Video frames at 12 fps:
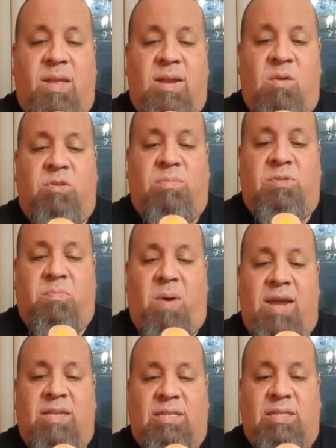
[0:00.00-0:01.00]
There were some
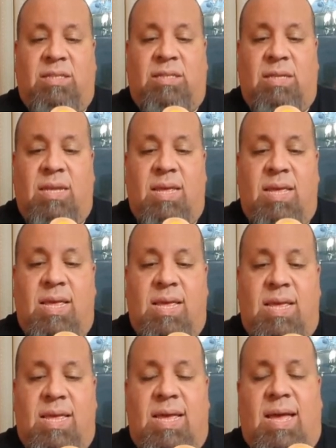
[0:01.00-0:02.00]
spices,
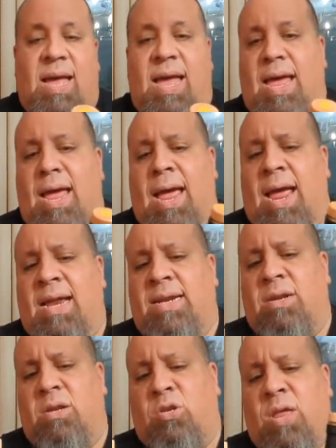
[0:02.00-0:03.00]

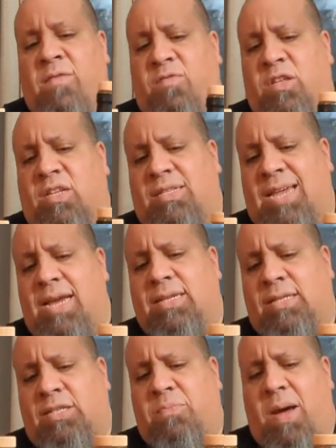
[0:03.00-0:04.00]
and definitely could
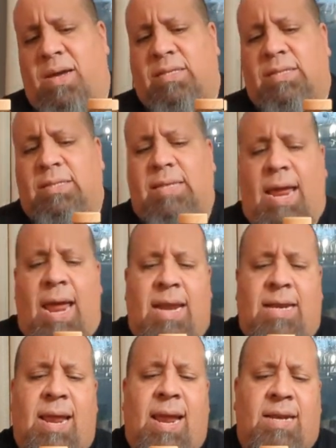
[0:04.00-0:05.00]
taste the spices
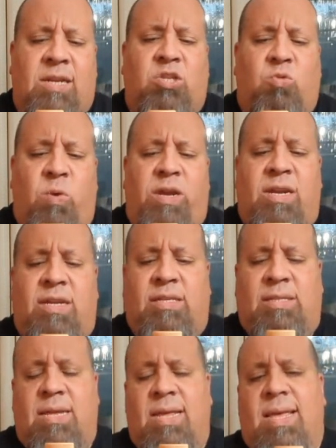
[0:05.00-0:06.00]
and the
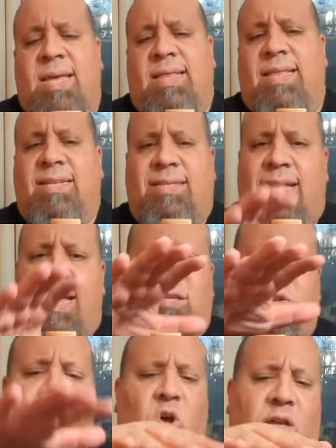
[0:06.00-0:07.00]
sweetness. This
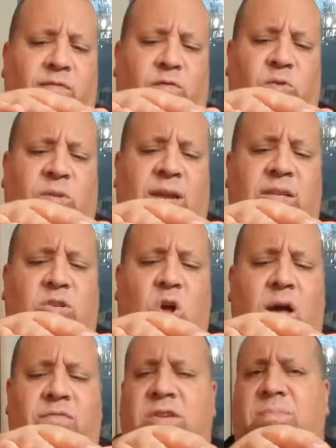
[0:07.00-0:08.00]
says you could also taste
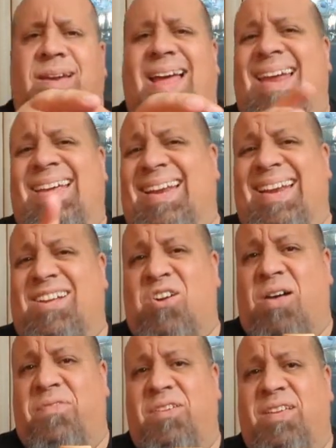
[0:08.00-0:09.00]
coffee, but I didn't get any
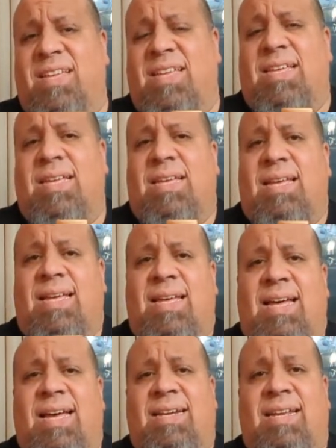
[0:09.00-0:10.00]
coffee.
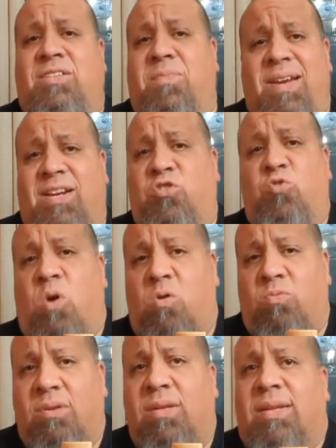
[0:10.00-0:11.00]
Doesn't mean that you
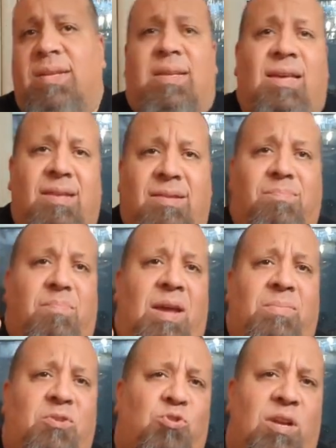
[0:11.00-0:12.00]
won't.
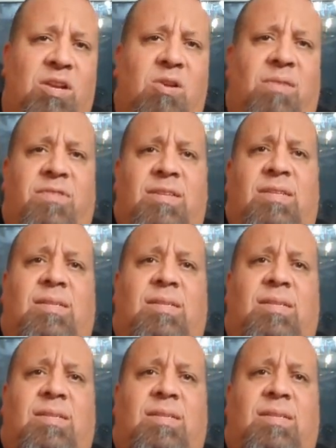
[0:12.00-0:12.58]
Babe, did you get any coffee?